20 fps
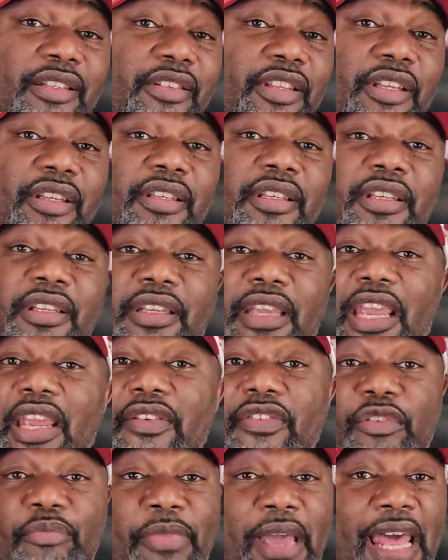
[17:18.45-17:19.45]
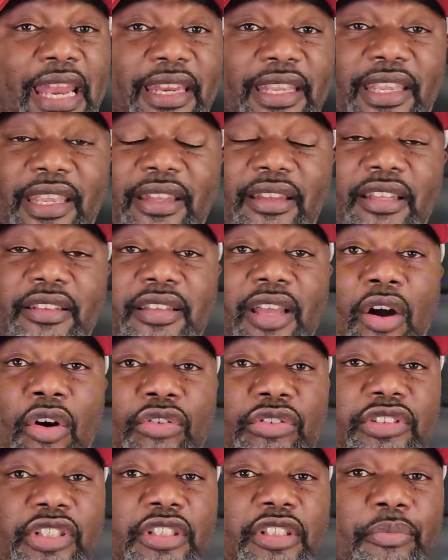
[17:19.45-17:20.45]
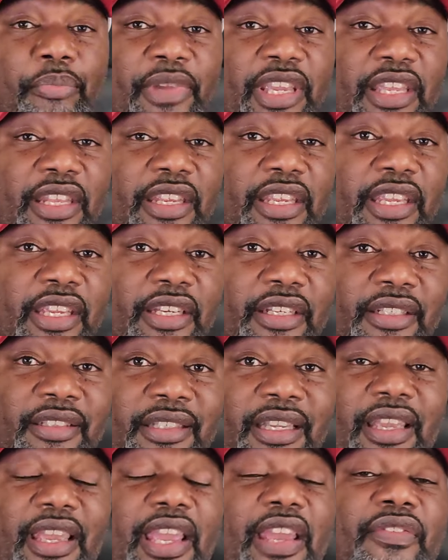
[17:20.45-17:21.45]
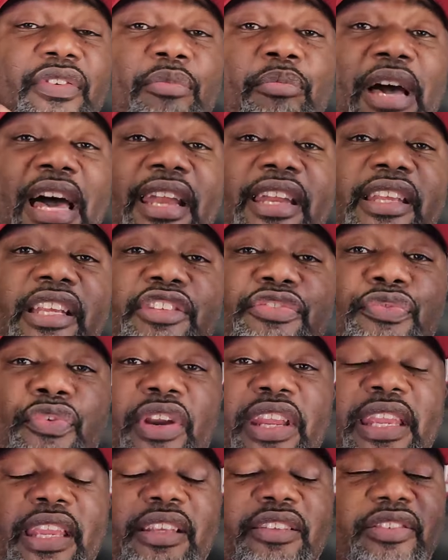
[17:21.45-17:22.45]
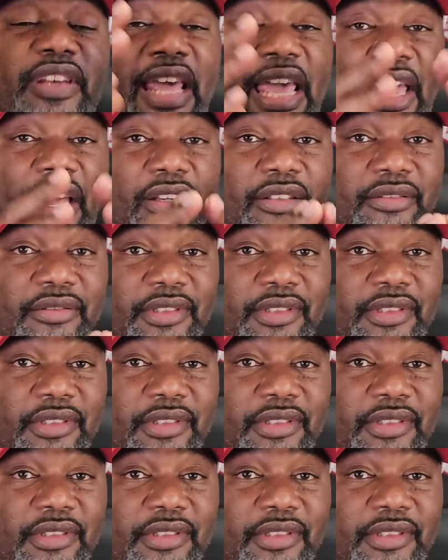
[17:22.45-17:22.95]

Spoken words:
the everybody get to talk to the media. Everybody is friends now.